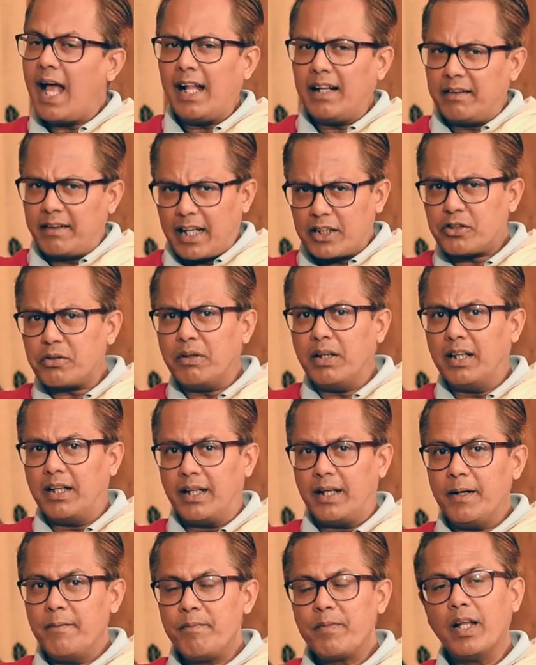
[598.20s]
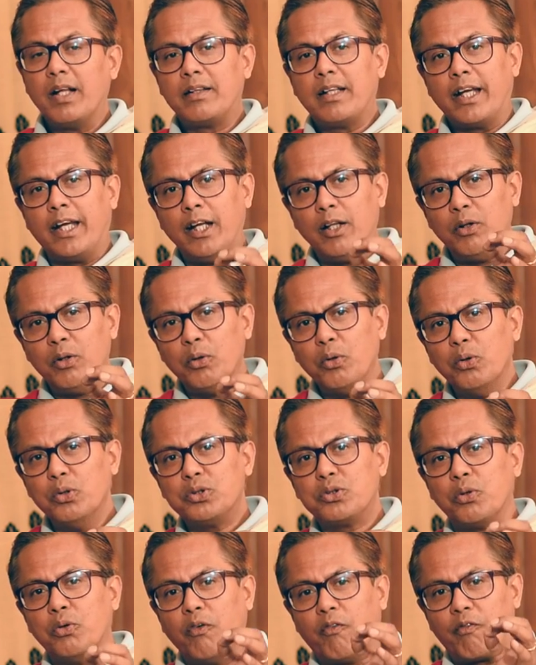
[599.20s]
And naturally, the
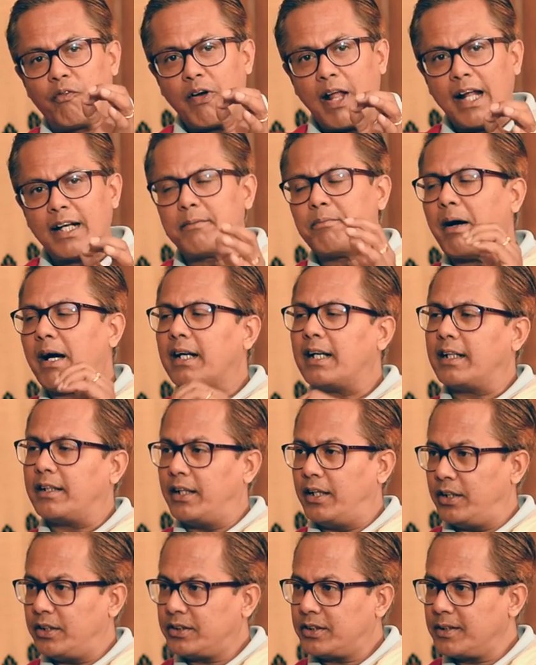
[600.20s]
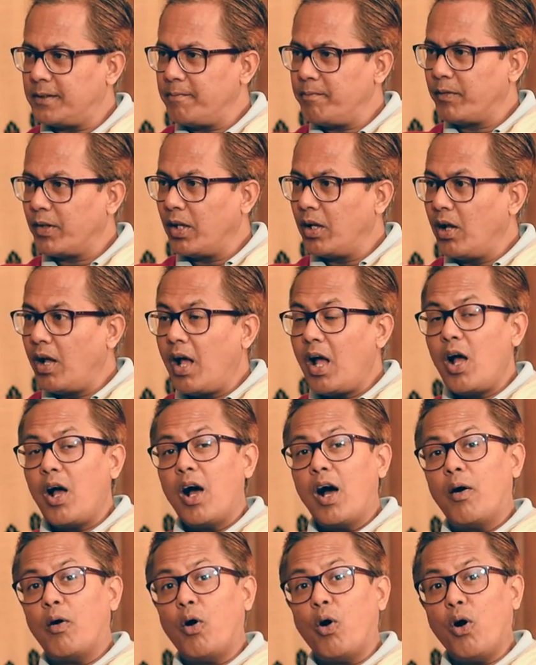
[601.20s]
Hindus who fled Bangladesh
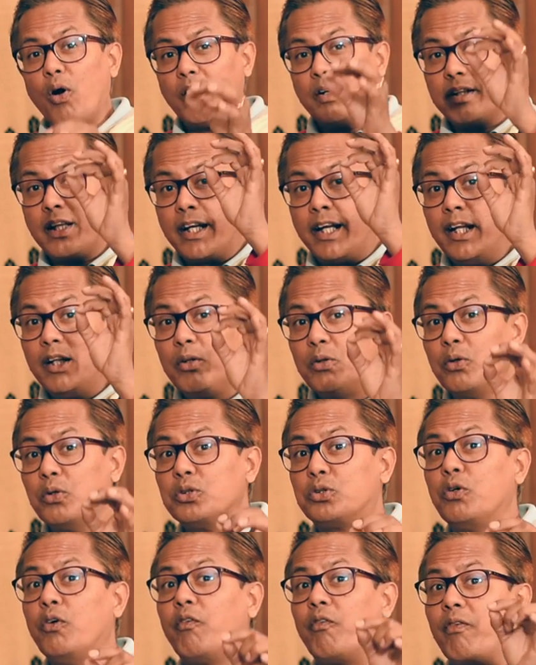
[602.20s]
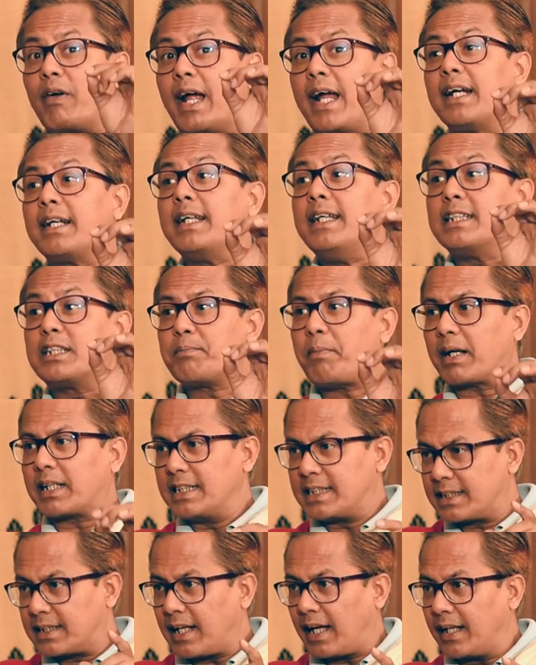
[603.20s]
or the Hindus who fled East
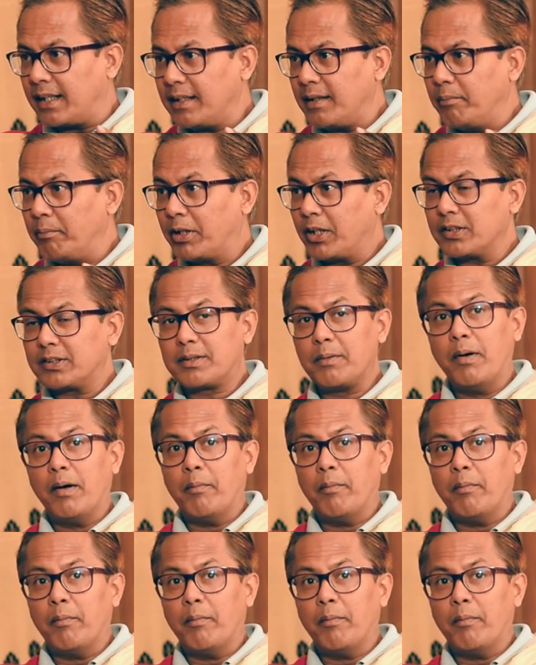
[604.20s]
Pakistan, because